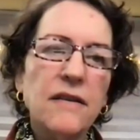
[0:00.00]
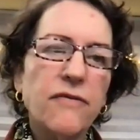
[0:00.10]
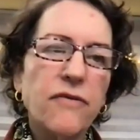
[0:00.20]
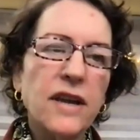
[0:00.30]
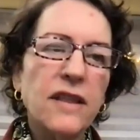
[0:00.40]

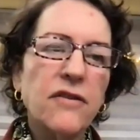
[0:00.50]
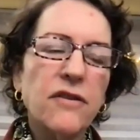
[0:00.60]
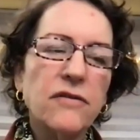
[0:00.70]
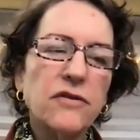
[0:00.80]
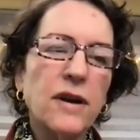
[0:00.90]
free
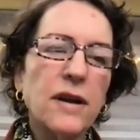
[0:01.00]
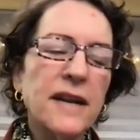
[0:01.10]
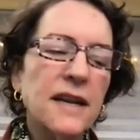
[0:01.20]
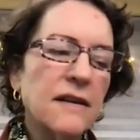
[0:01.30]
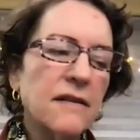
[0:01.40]

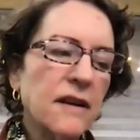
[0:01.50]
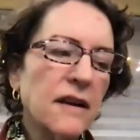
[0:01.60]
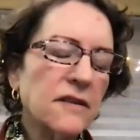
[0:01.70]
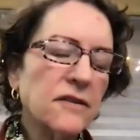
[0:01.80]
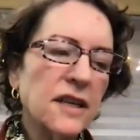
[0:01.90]
20-minute
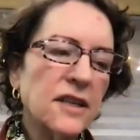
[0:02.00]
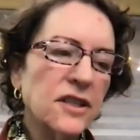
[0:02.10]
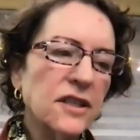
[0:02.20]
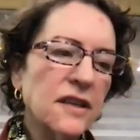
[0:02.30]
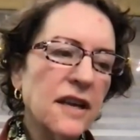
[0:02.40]

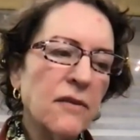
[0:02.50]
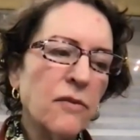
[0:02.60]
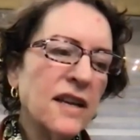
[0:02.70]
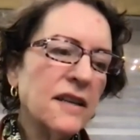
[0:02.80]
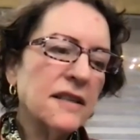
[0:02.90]
consultation. And
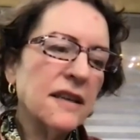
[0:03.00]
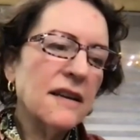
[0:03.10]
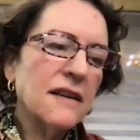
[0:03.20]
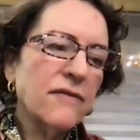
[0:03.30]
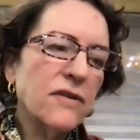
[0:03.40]
we can
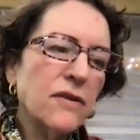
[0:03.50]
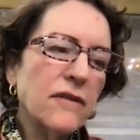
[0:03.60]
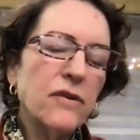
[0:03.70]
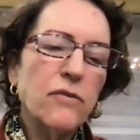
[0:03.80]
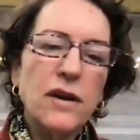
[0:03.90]
decide if you
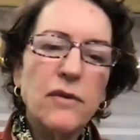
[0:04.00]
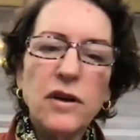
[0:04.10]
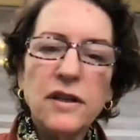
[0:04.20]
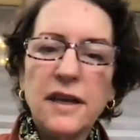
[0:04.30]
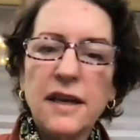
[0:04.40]
even want to
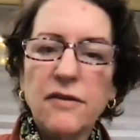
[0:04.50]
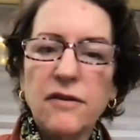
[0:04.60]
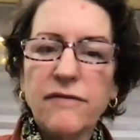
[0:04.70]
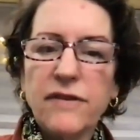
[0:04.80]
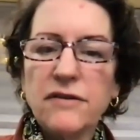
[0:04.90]
work together,
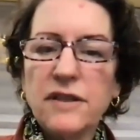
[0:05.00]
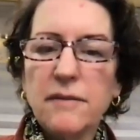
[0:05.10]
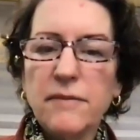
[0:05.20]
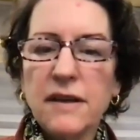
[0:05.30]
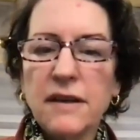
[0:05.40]
if there's
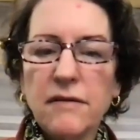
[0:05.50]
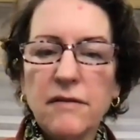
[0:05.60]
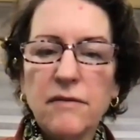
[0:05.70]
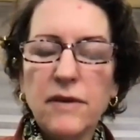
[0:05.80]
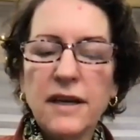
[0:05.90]
something
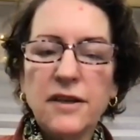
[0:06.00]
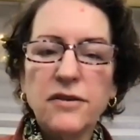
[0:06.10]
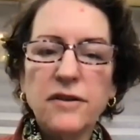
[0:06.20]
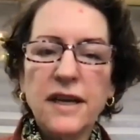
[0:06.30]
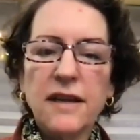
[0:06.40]
we could
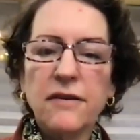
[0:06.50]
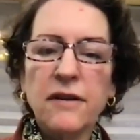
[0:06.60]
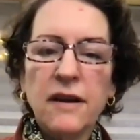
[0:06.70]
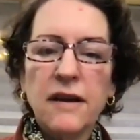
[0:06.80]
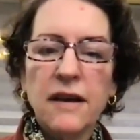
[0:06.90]
do together.
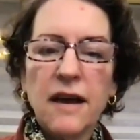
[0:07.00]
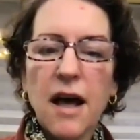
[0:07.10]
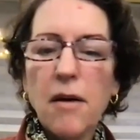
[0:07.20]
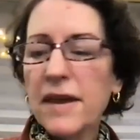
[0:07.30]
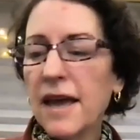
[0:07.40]

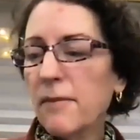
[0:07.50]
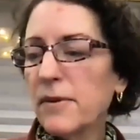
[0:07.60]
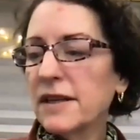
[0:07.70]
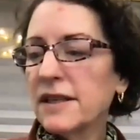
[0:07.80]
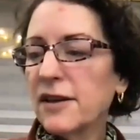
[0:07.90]
I'll be happy
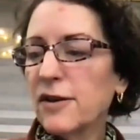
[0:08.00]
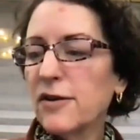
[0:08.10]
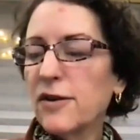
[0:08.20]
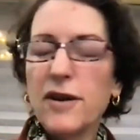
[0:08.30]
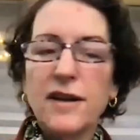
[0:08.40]
to tell you,
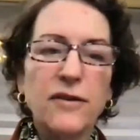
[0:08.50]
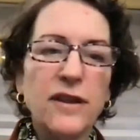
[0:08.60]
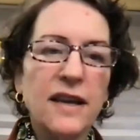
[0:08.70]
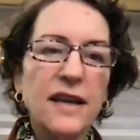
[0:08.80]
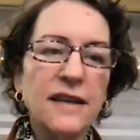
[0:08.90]
no, I don't
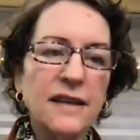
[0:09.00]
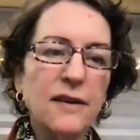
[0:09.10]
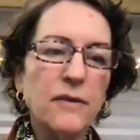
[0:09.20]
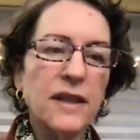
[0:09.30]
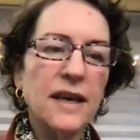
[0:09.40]
think I can
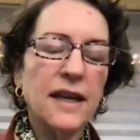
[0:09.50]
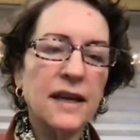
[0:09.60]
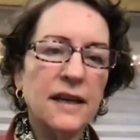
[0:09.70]
deal with that.